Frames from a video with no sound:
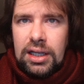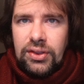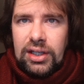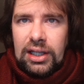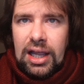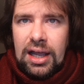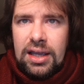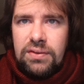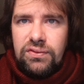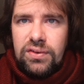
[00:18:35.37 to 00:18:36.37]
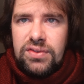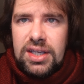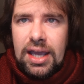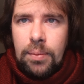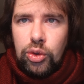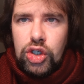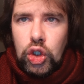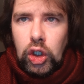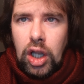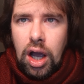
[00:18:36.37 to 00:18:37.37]
And the life of the ebony
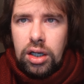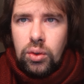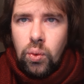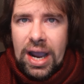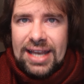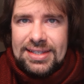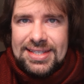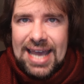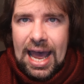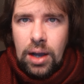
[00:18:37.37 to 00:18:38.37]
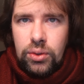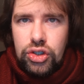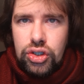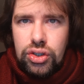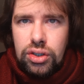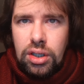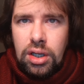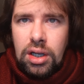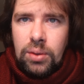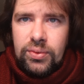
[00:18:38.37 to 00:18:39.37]
clock went out
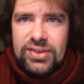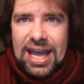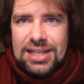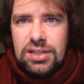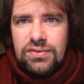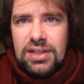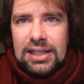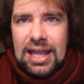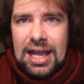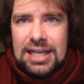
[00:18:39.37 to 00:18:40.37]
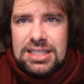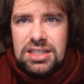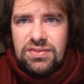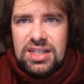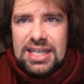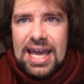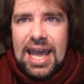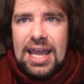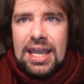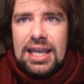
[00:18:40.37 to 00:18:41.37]
with that of the last of the
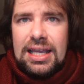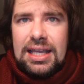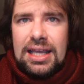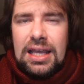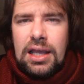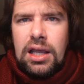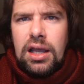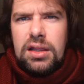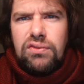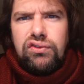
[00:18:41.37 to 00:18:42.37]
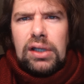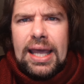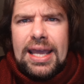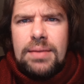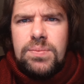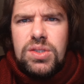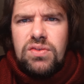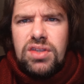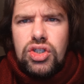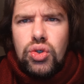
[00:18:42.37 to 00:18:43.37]
gay, and the flames
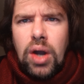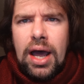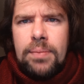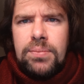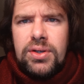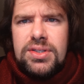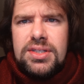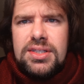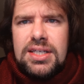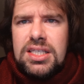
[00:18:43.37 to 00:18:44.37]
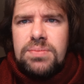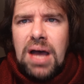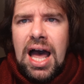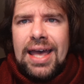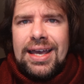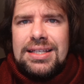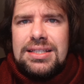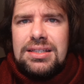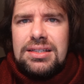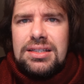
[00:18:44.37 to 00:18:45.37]
of the tripods expired,